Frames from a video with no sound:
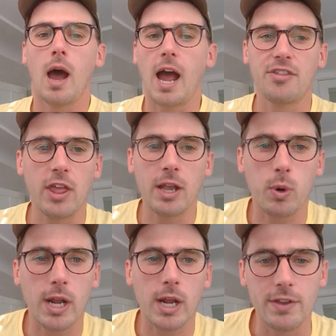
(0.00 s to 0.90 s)
I think we're
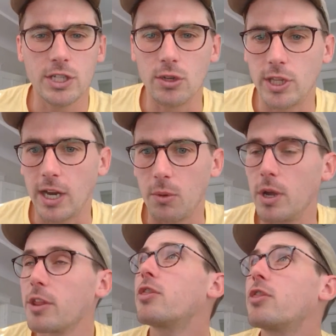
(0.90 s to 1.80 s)
gonna have issues here
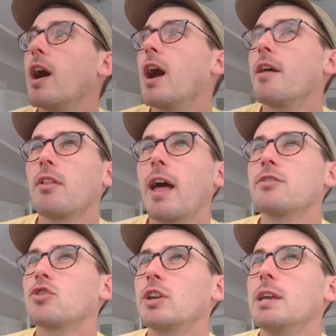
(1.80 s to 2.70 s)
with the live
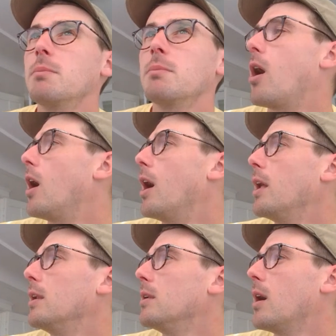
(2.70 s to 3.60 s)
stream
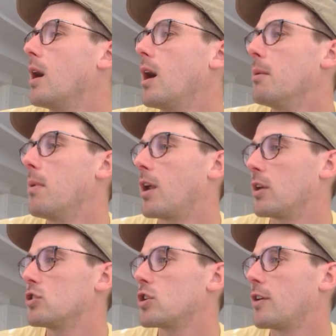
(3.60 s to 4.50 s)
on
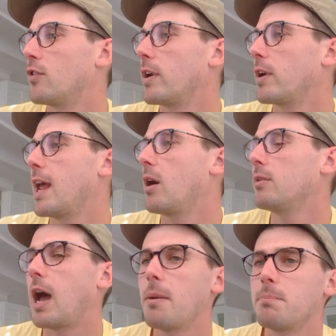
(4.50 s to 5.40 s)
Unshuffled right now,
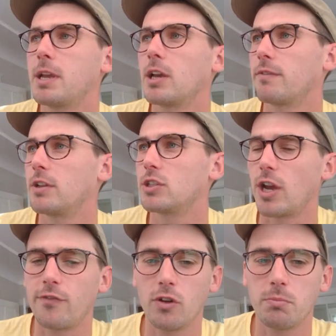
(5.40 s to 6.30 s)
not because of
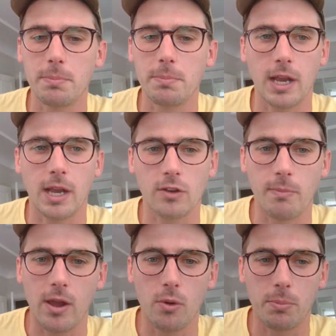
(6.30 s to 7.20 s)
Unshuffled, but because of
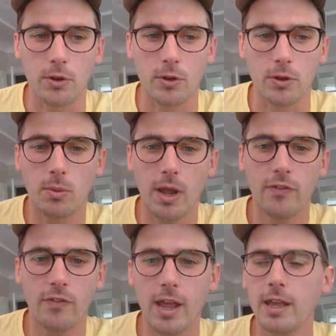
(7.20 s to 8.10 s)
my own personal
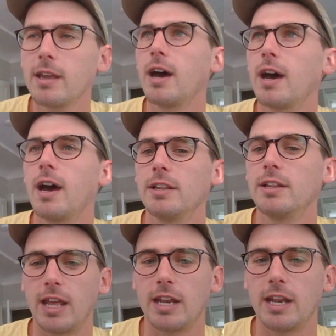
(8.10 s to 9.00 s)
Wi-Fi. I just
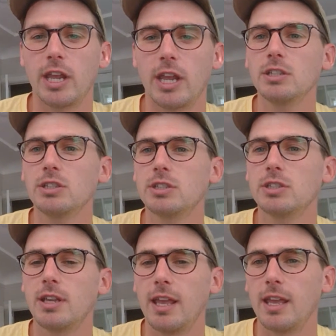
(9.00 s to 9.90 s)
had it changed,
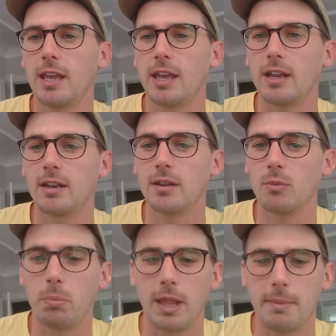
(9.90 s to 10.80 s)
and
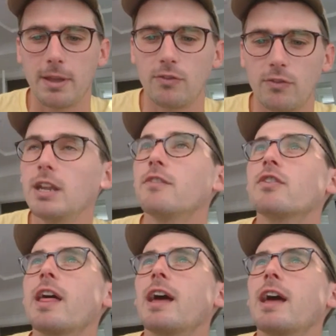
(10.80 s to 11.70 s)
we'll blame Xfinity for
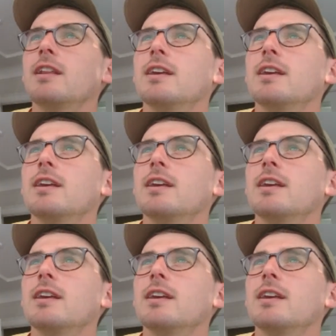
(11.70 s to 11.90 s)
that.